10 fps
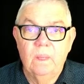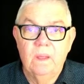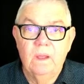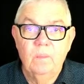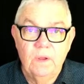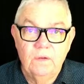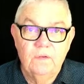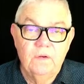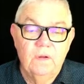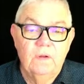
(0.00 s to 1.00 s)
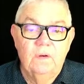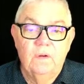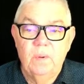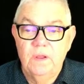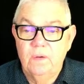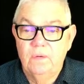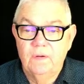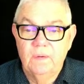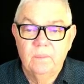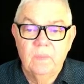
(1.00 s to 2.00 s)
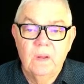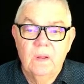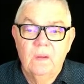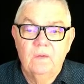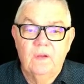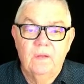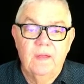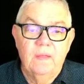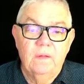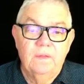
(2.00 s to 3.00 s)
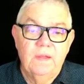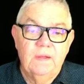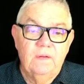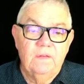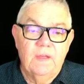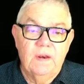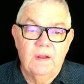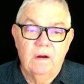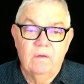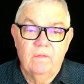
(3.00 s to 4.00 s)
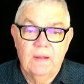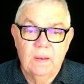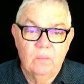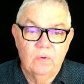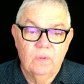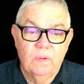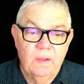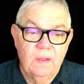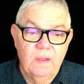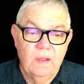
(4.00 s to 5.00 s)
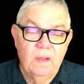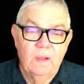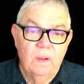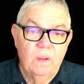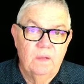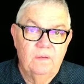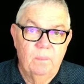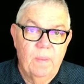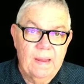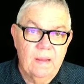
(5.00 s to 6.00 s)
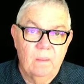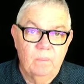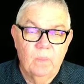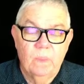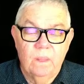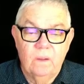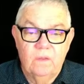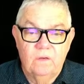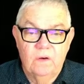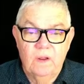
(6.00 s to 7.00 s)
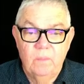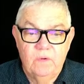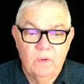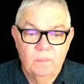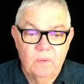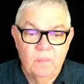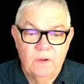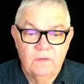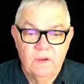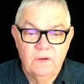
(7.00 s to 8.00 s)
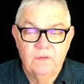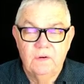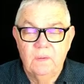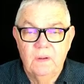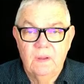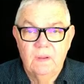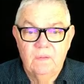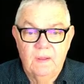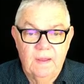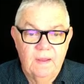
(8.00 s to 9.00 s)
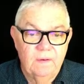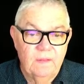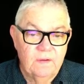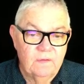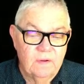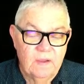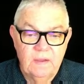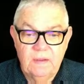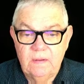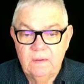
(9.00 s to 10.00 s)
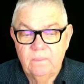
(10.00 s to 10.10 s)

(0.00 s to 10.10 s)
image to be using. So they're the things that are available here. There's a backup, there's an image optimization, and there's a